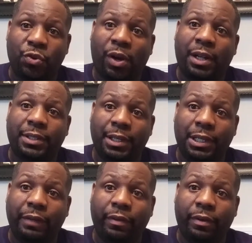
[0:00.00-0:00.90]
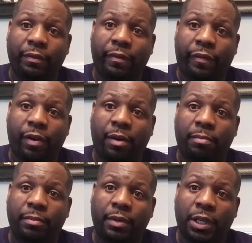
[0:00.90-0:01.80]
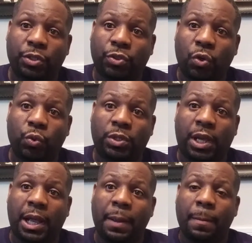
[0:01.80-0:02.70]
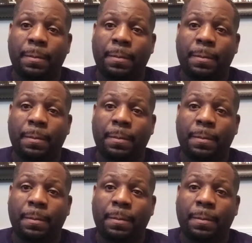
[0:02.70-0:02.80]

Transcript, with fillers: you are delivered from a soul tied.